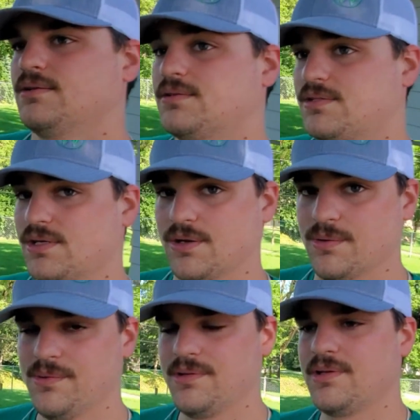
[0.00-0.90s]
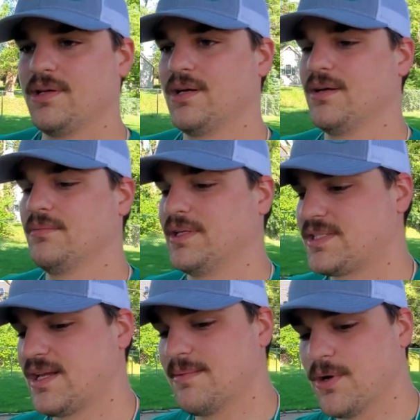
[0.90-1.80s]
So
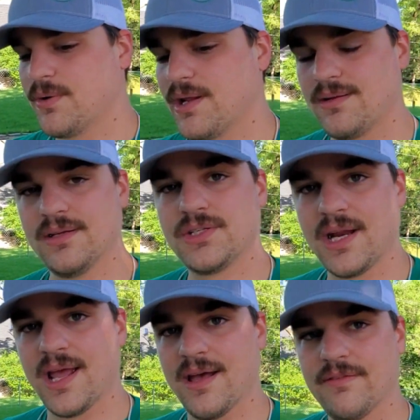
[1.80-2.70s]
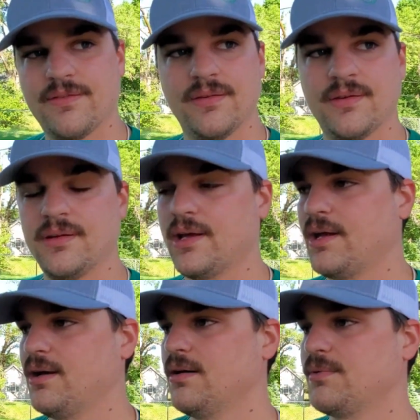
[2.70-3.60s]
let's say I mowed at 1.5 inches
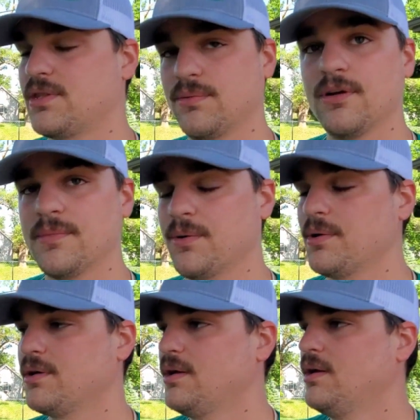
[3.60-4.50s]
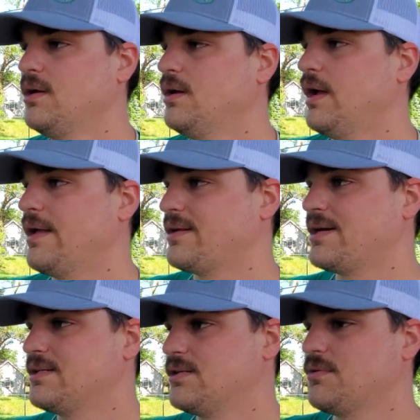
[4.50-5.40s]
with the real mower, and then
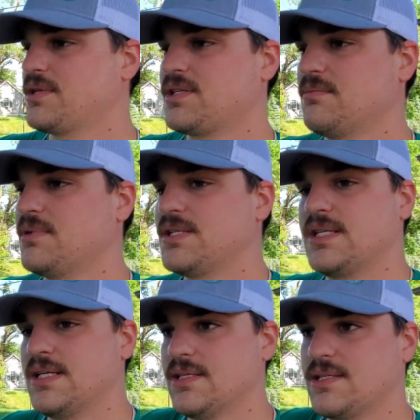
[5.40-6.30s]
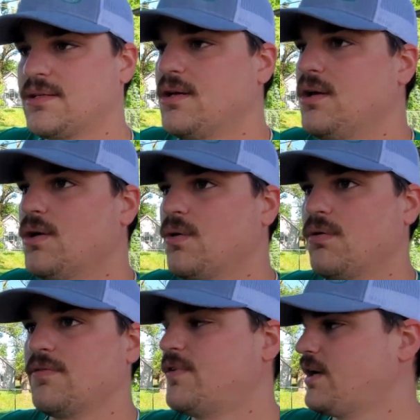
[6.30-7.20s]
I notice some disease
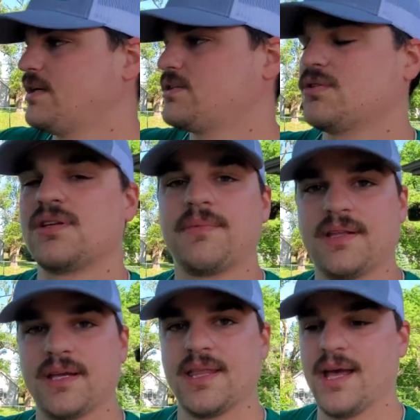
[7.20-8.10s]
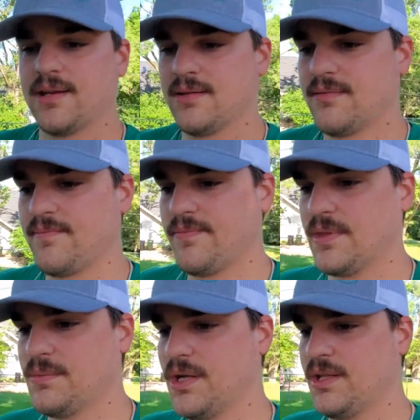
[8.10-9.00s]
or fungus or something like that.
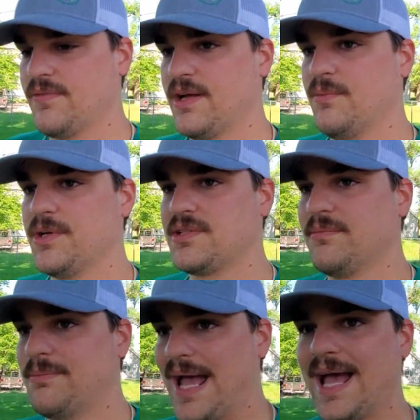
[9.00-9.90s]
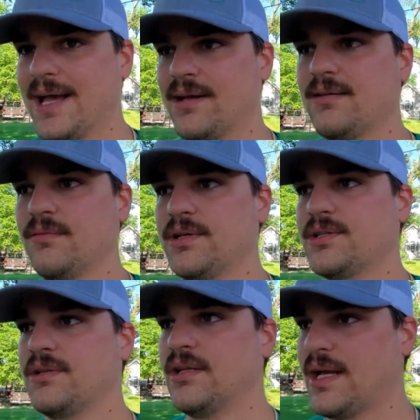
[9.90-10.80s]
Well, if I want to bag, which
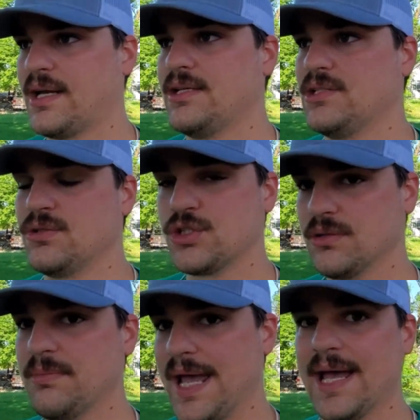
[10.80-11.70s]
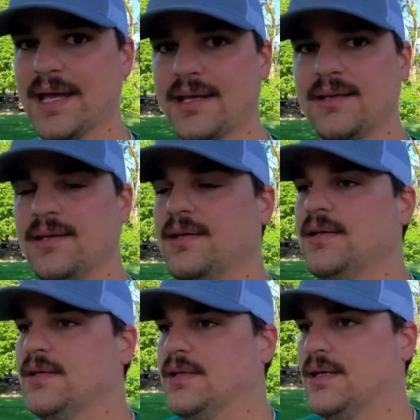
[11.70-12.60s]
in that case you should bag,
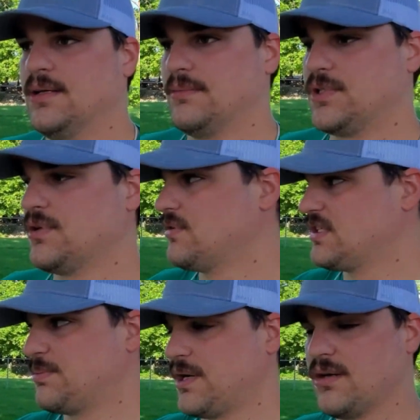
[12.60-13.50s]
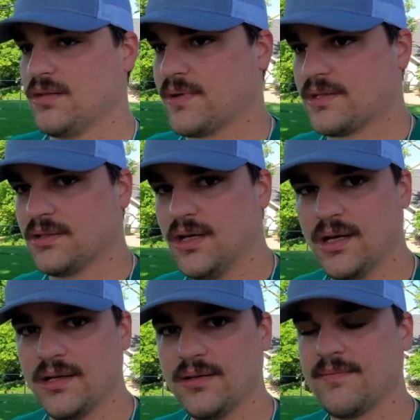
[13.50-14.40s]
so you don't spread it all around the
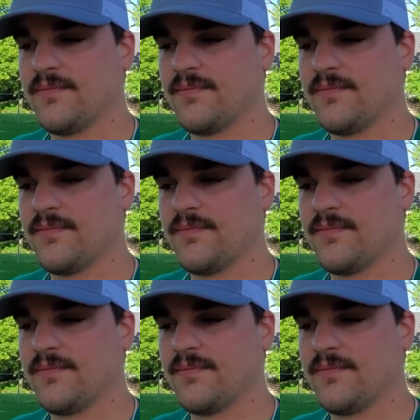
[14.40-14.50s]
lawn,